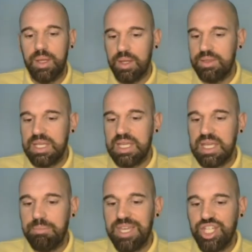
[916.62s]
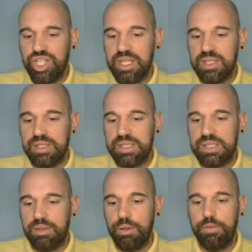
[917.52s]
the
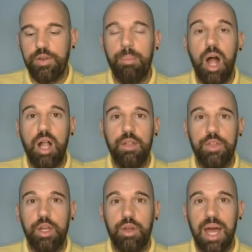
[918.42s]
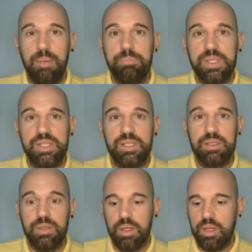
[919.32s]
emissions from all of the crops,
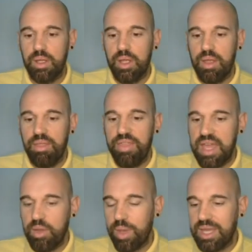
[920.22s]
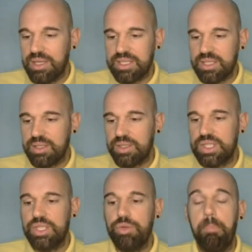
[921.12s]
they went
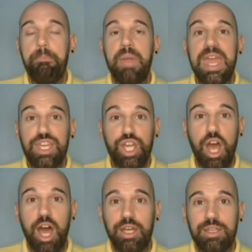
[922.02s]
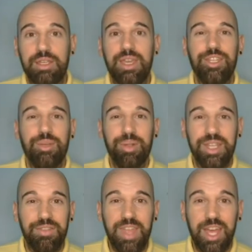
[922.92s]
to Bangkok. Can you
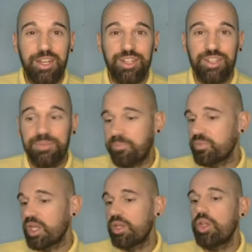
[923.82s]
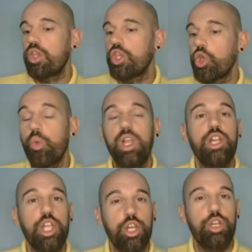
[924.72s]
believe that? You will
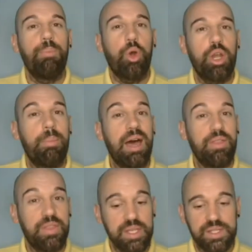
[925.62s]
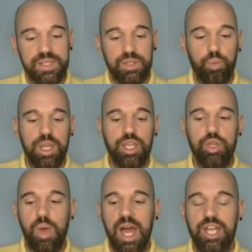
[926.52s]
learn more about this when you
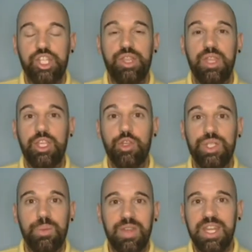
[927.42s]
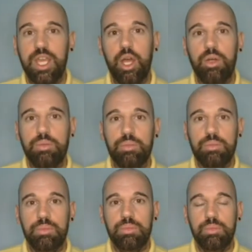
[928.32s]
watch the YouTube video.
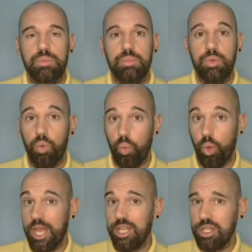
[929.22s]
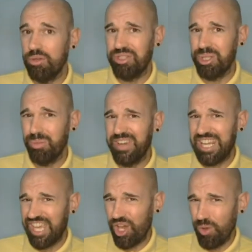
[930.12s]
What YouTube
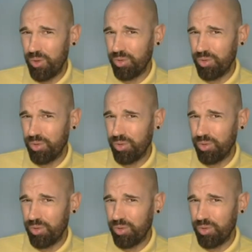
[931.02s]
video?